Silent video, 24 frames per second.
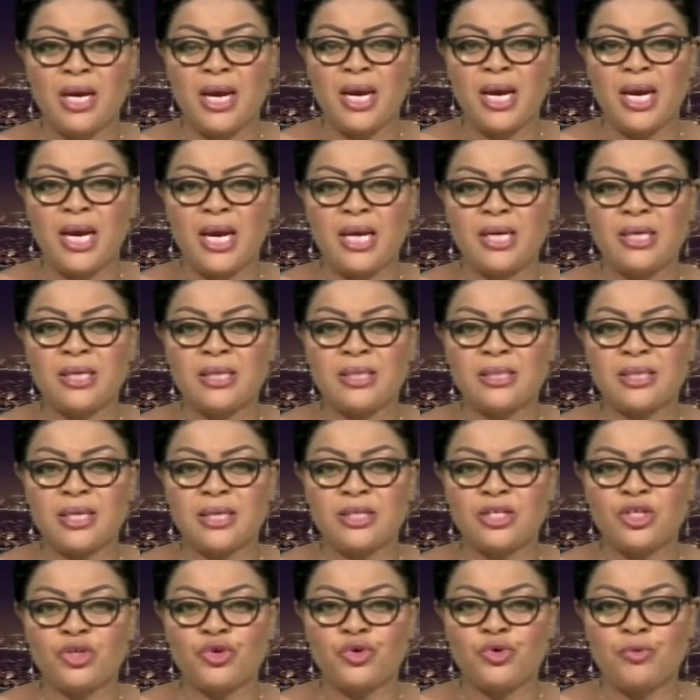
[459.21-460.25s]
and Issa
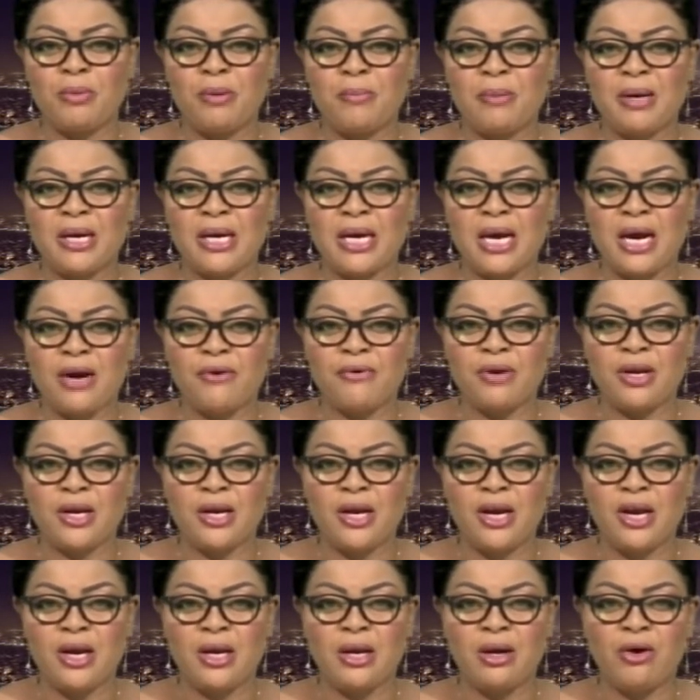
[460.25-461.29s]
Chiroma Bakari
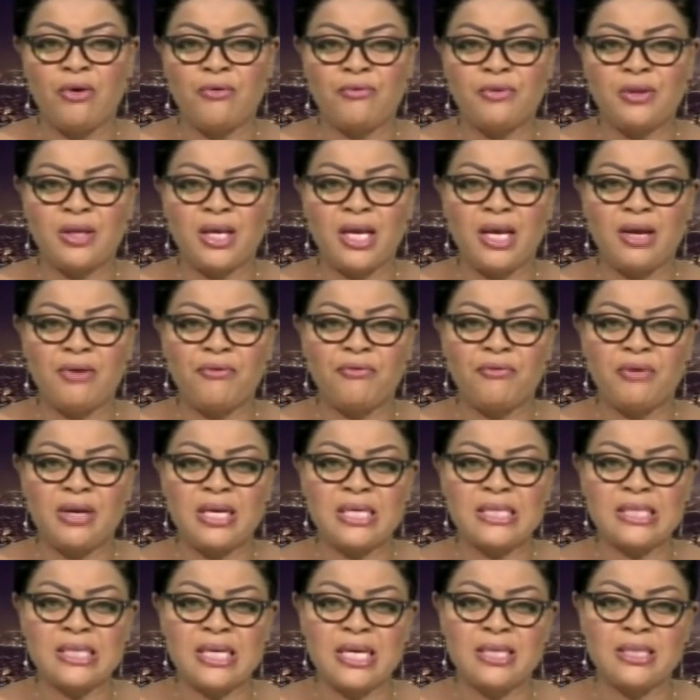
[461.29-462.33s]
of the
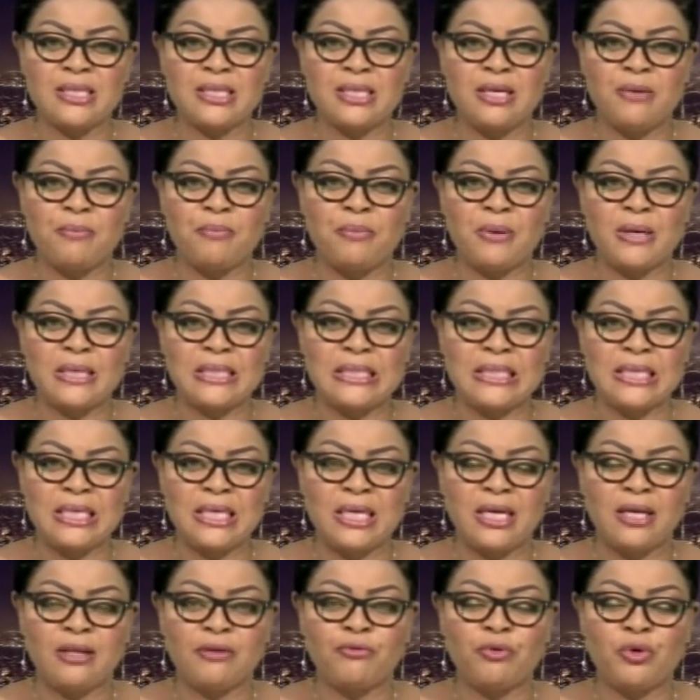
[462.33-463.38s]
FSNC party
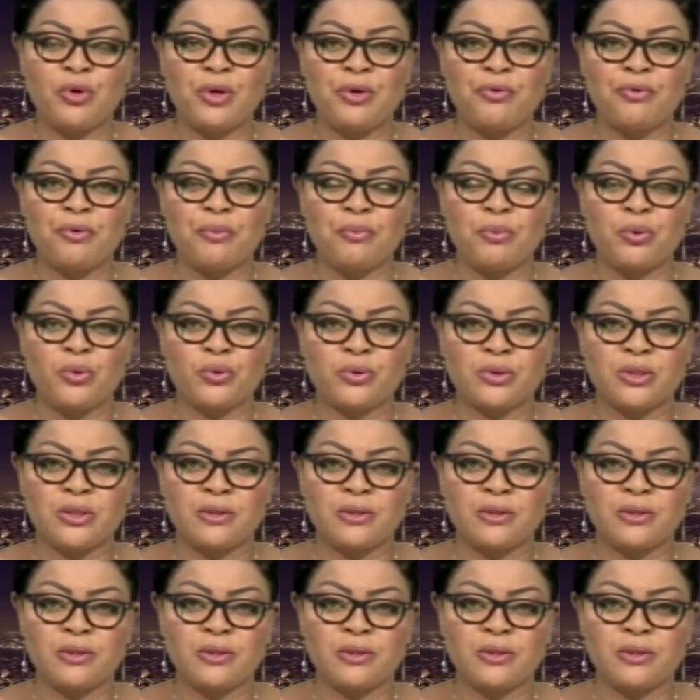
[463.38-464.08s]
in the following report.